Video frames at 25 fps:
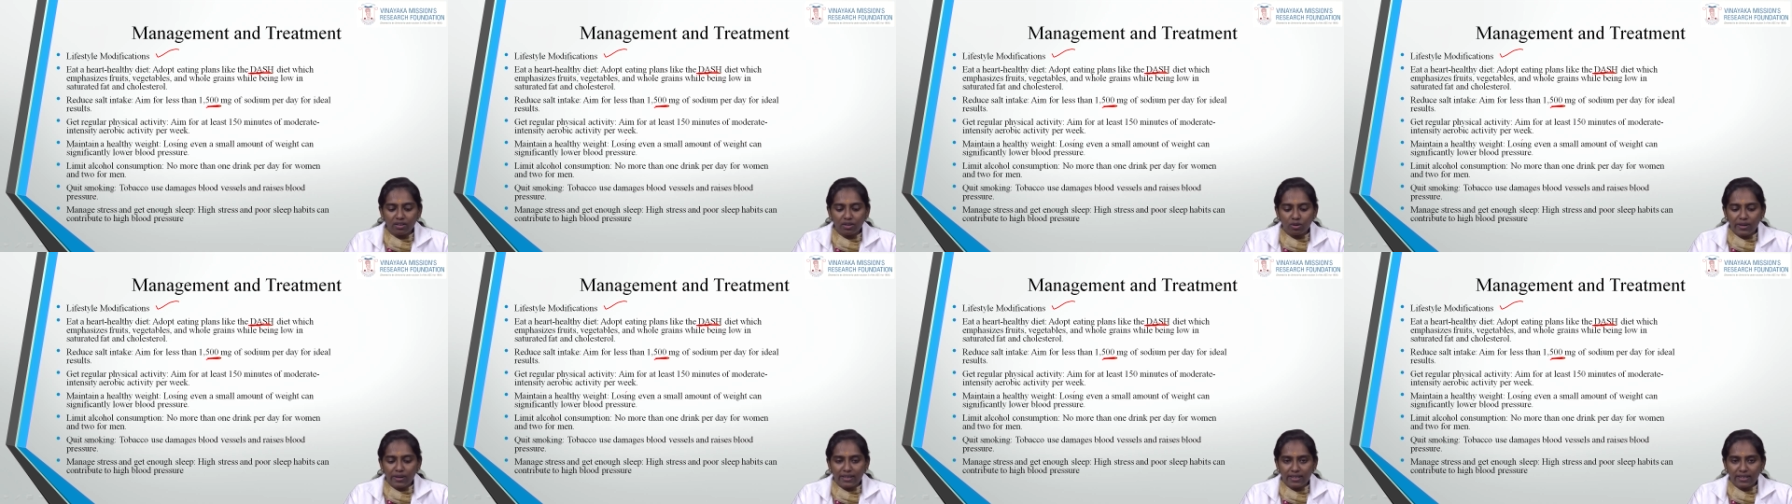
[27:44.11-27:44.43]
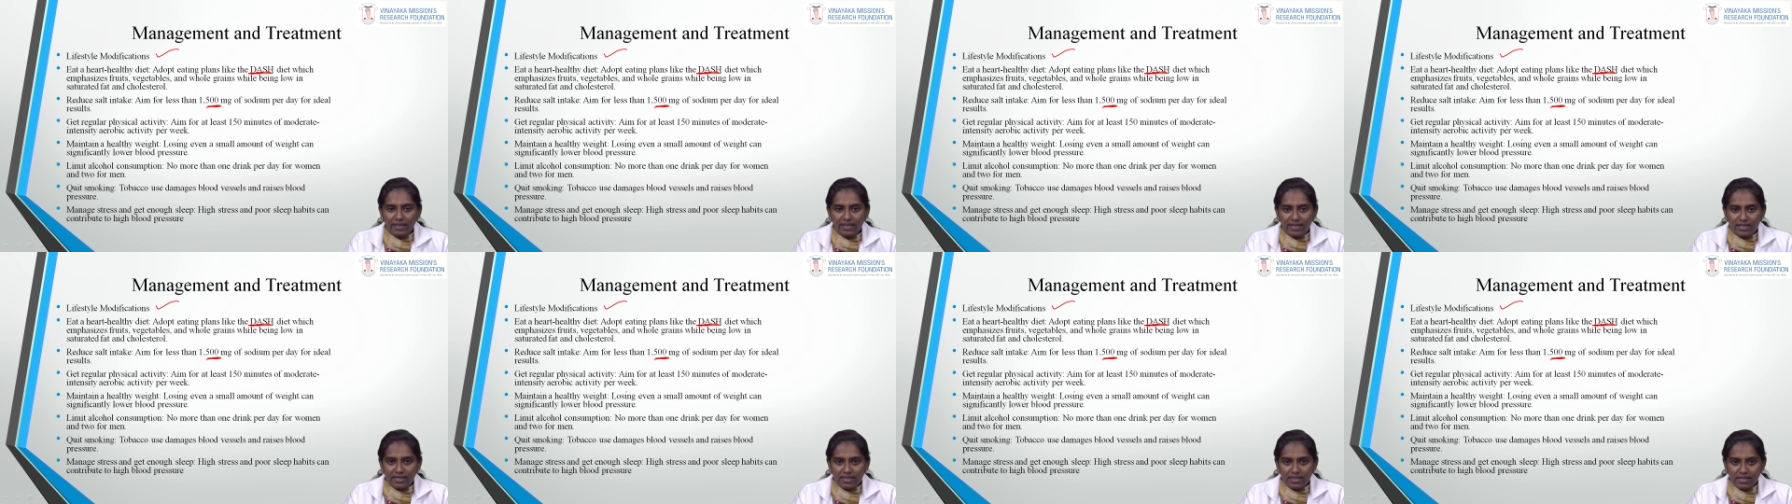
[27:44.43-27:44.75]
to
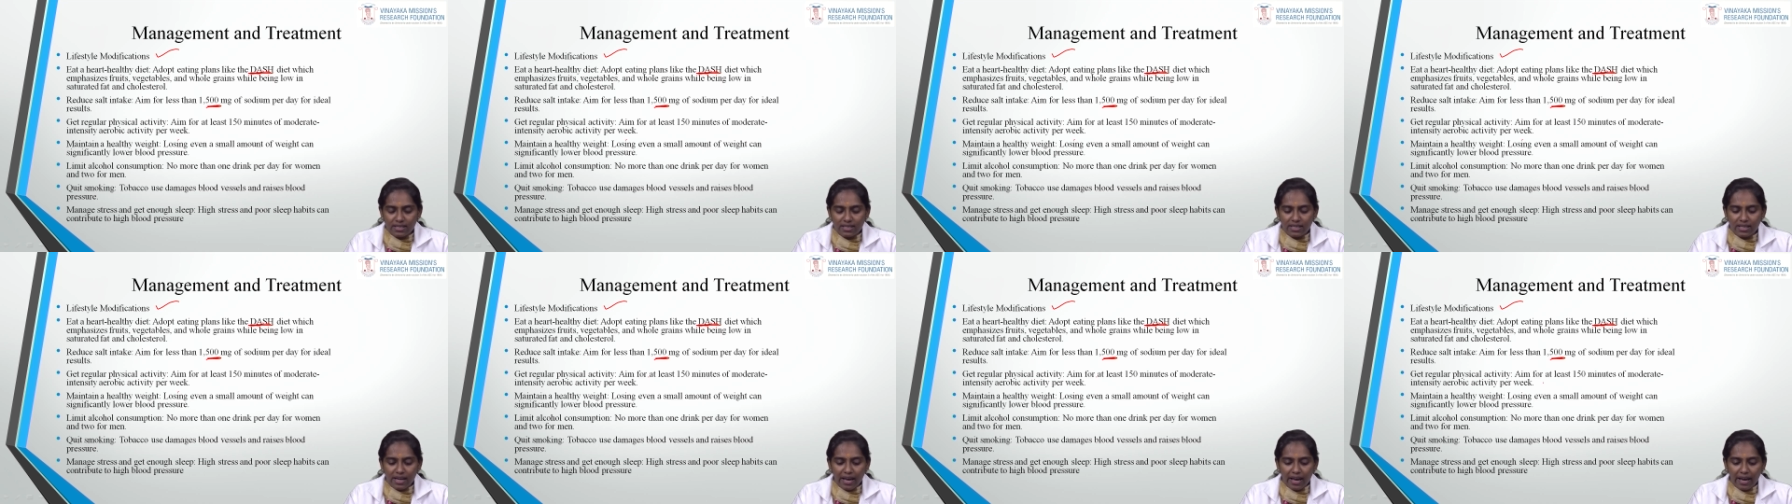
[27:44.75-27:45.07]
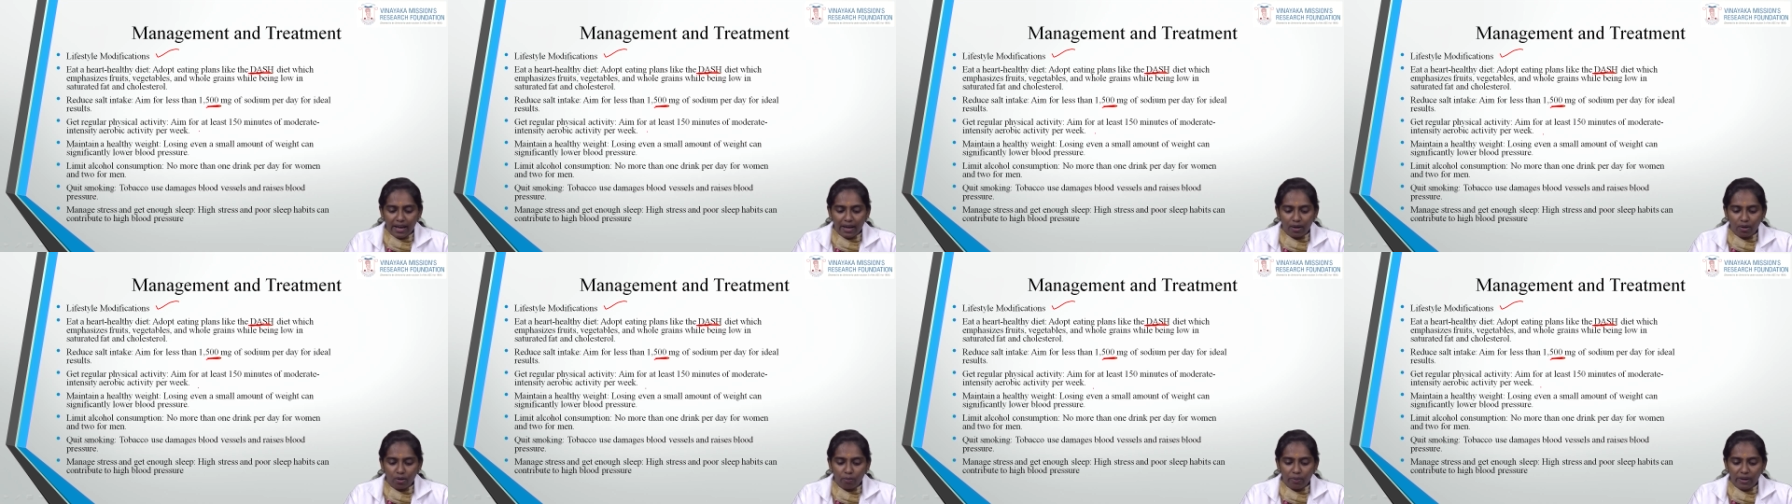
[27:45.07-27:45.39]
intensity
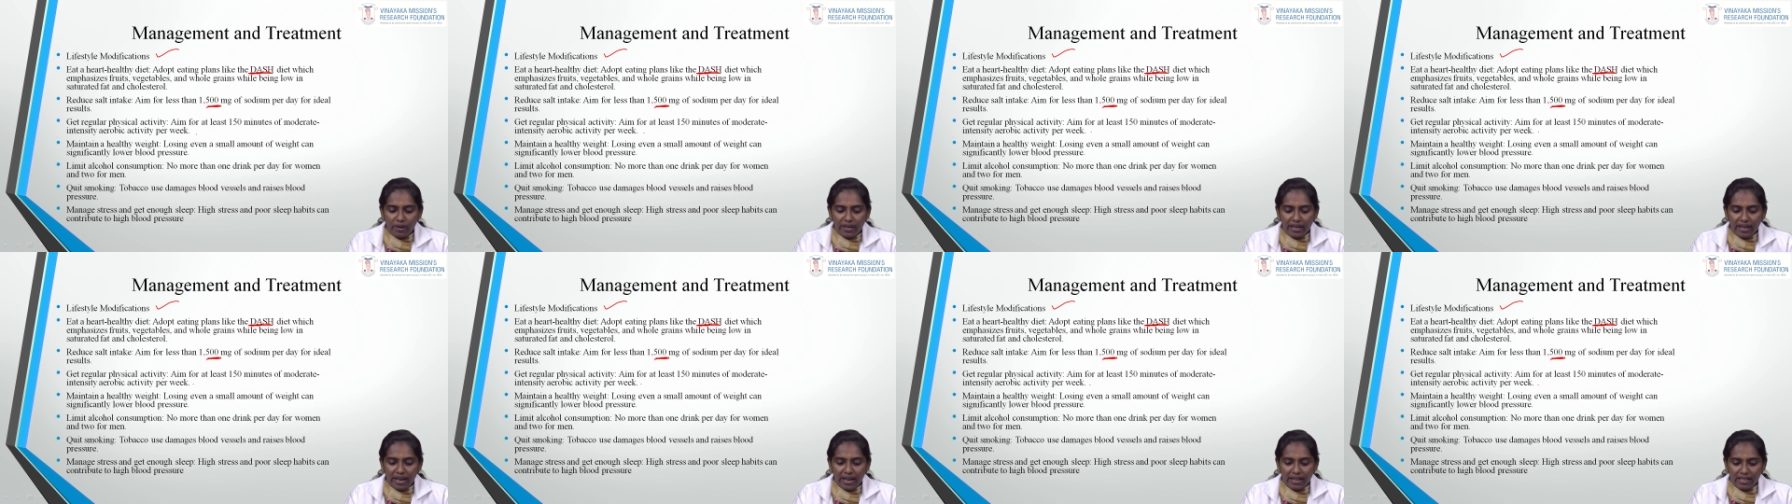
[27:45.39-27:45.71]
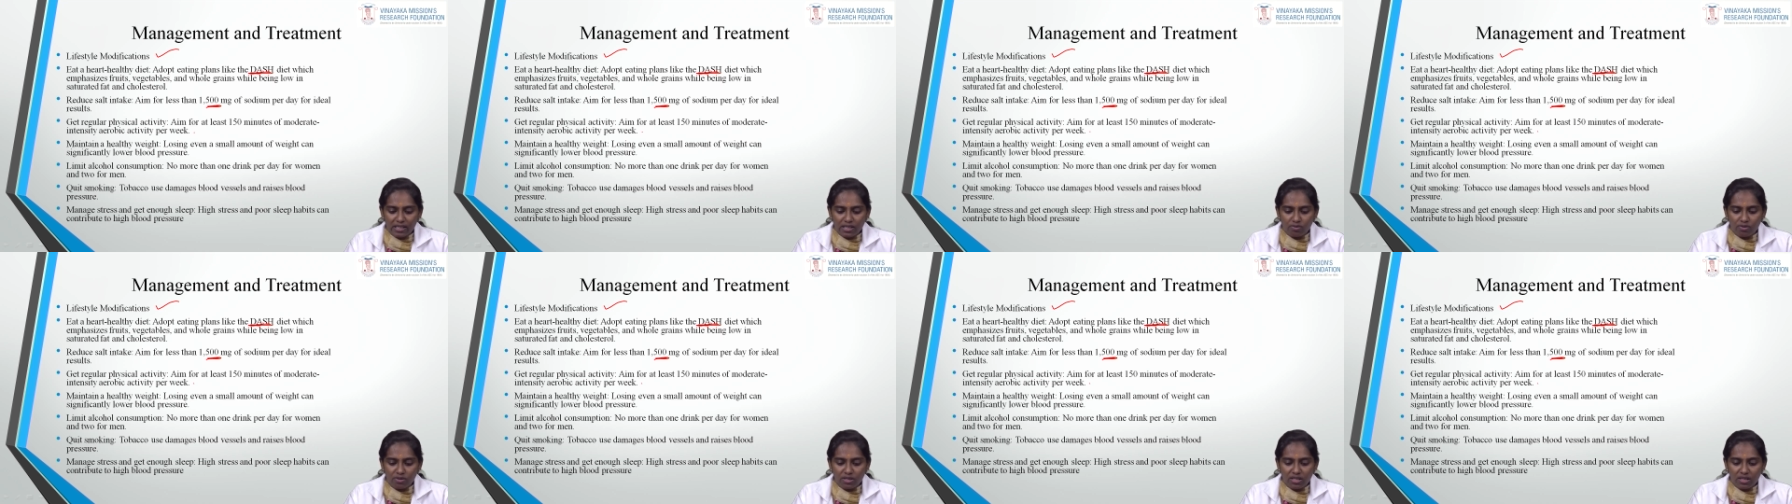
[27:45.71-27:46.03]
aerobic
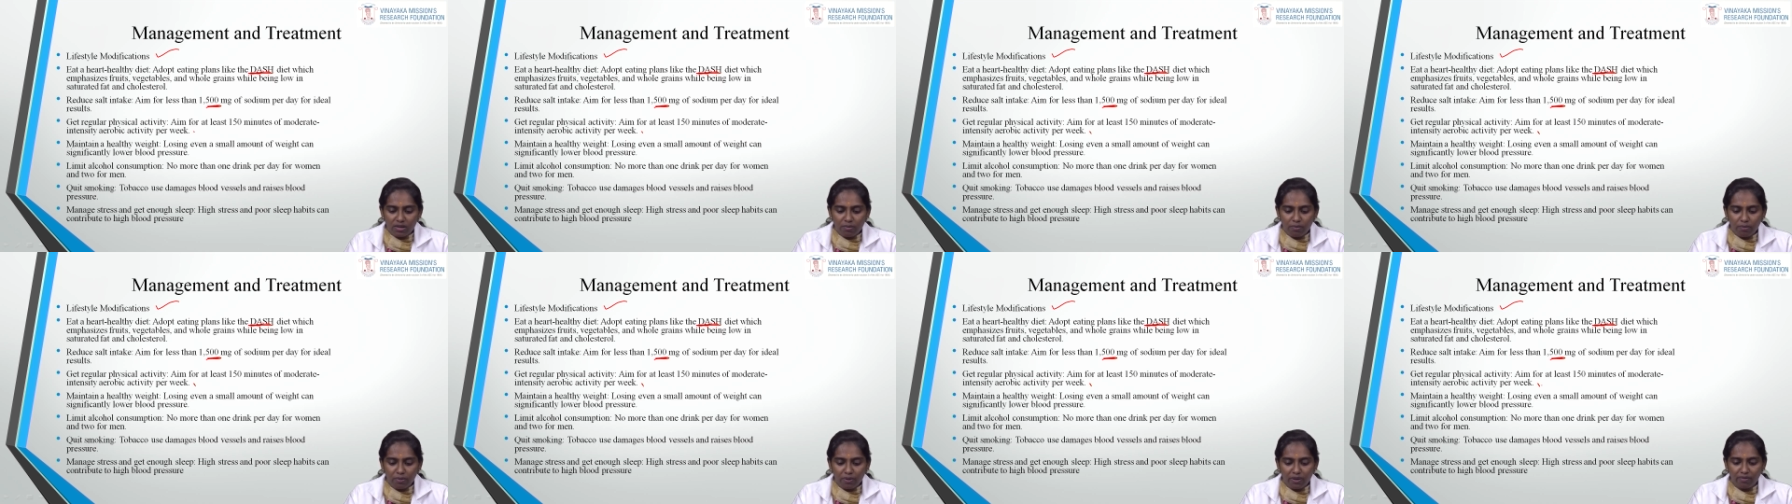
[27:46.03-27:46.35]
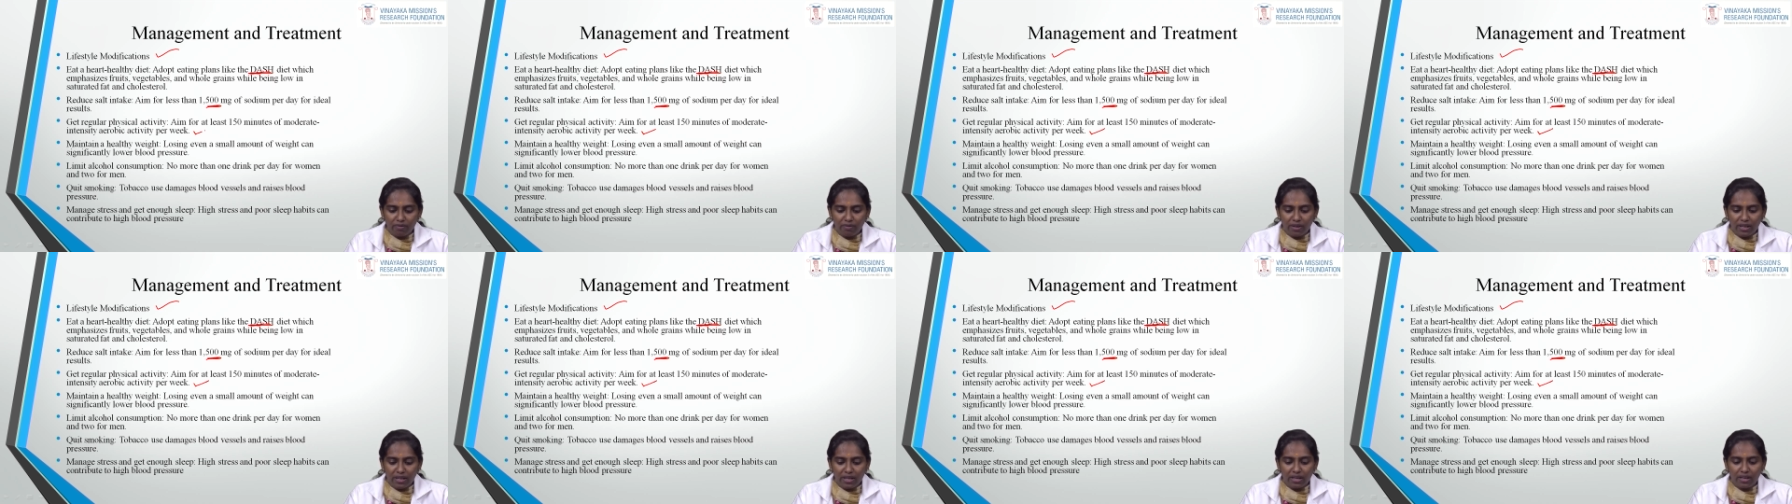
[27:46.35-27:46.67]
activity per
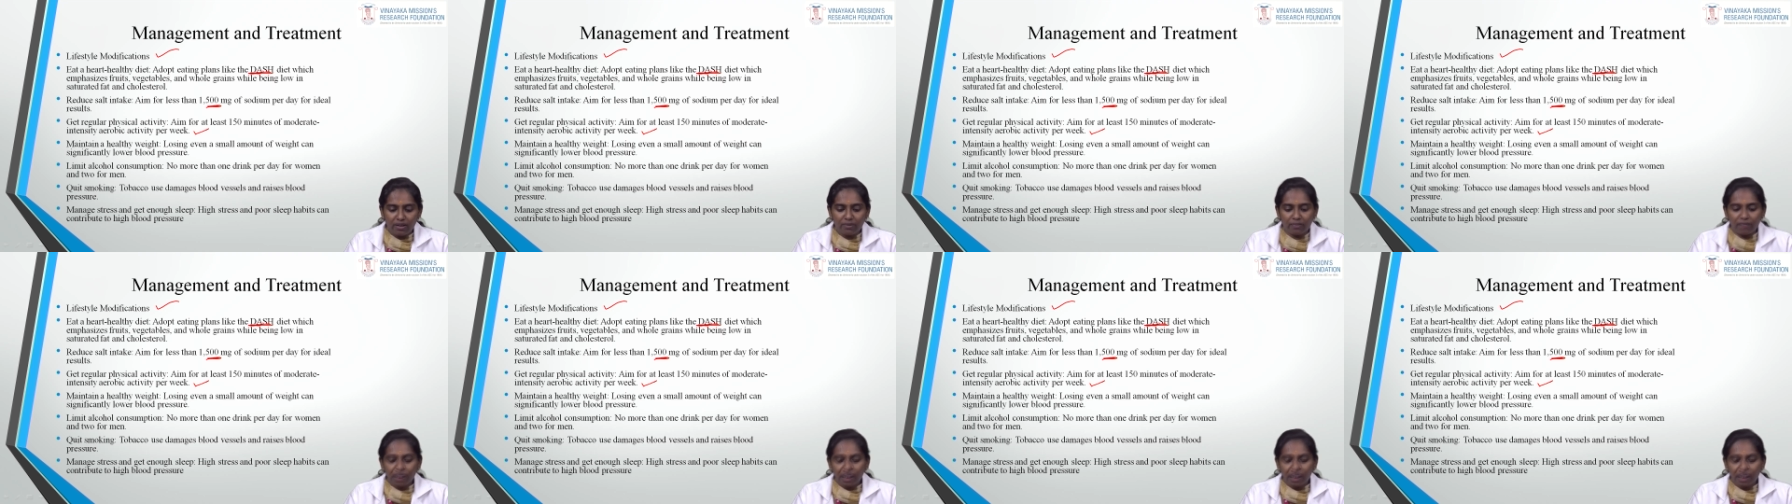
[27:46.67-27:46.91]
week.